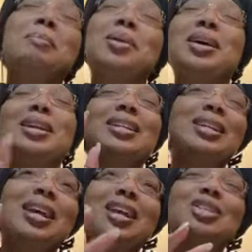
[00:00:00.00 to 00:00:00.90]
But
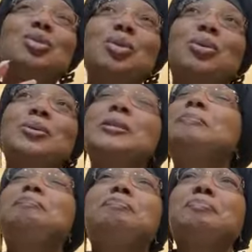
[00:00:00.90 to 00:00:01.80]
yeah, that's gross
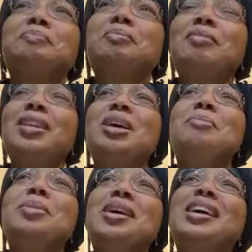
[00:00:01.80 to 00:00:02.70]

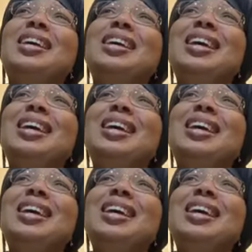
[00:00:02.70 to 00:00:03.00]
but